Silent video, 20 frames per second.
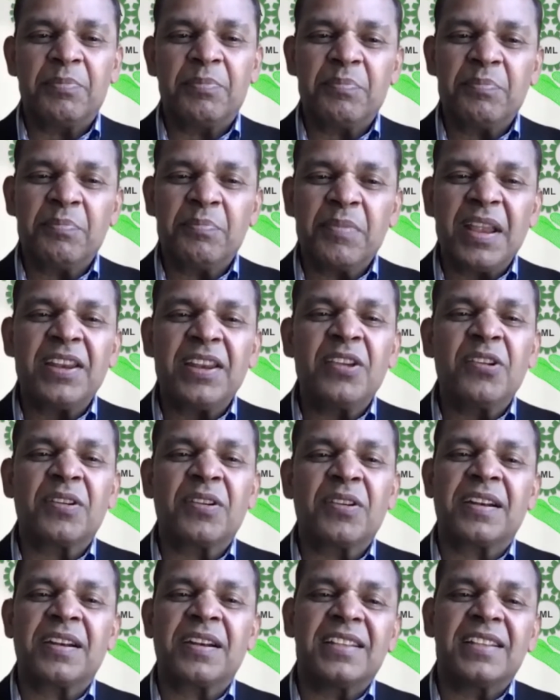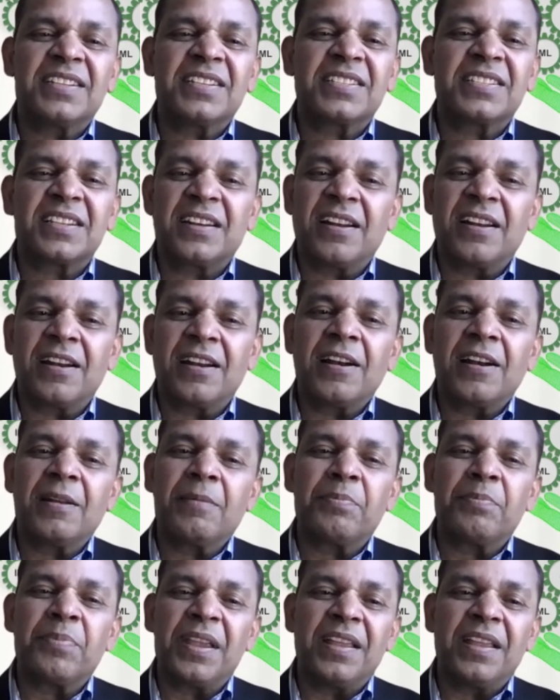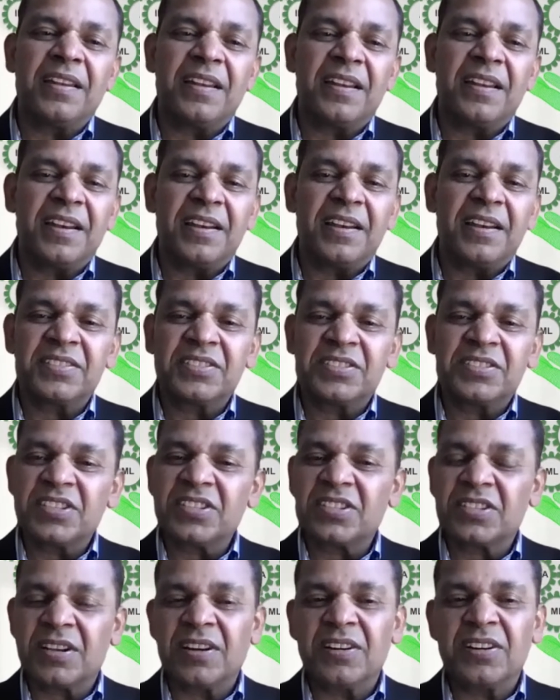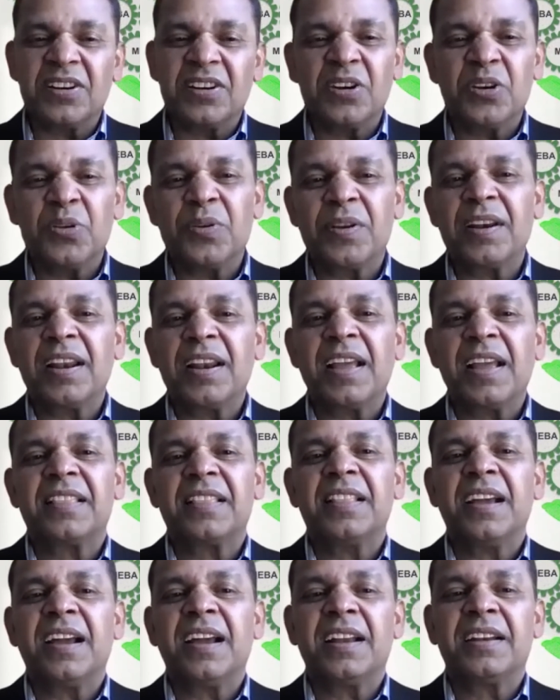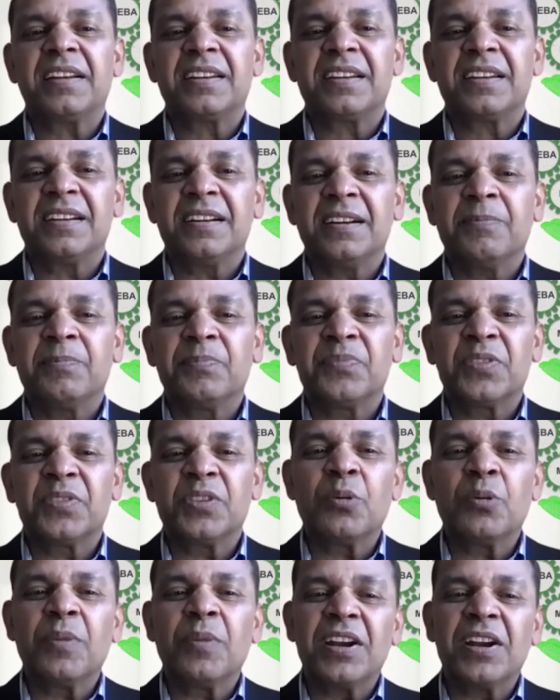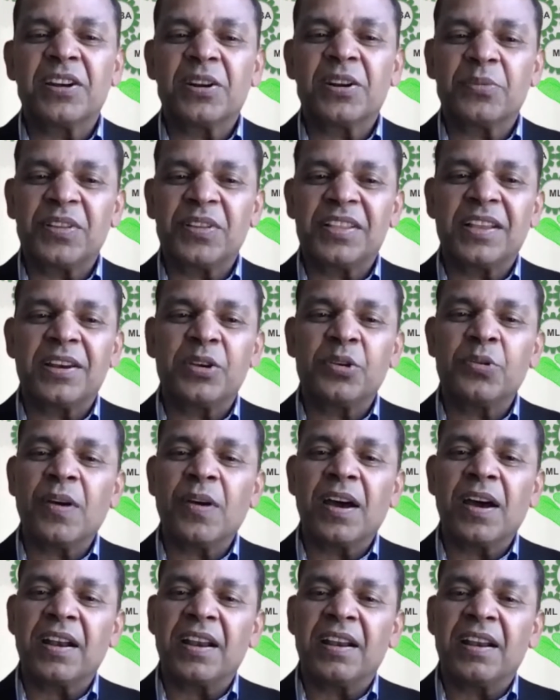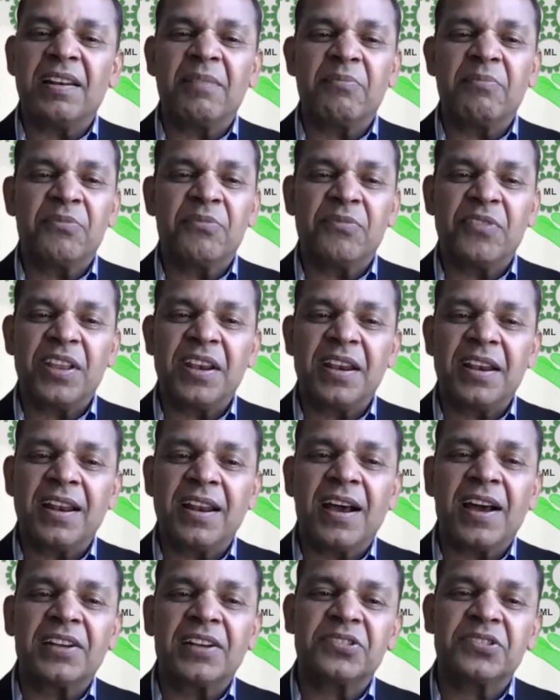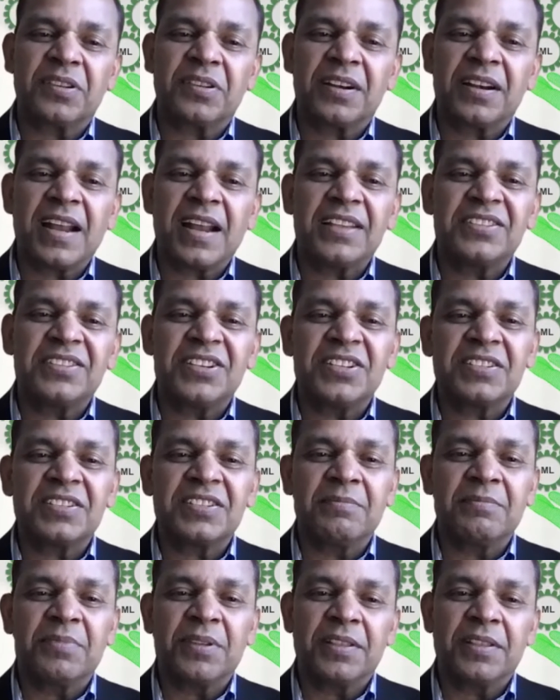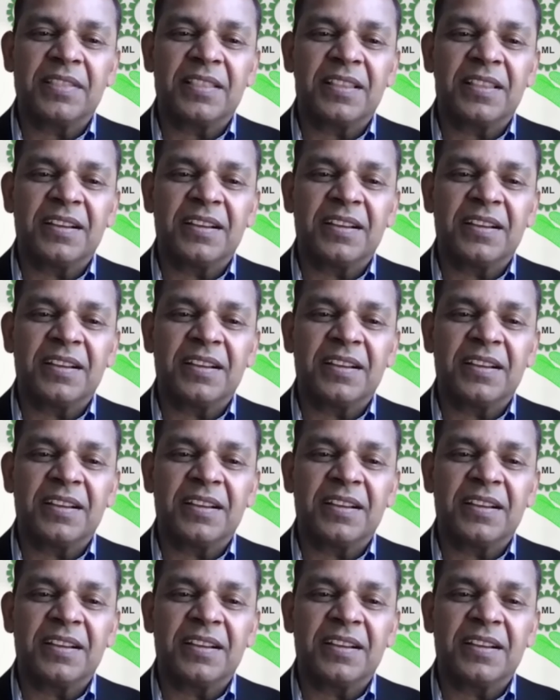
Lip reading: many organizations a lot of pain, and it's just continuing like that. No matter whether you are a very large organization with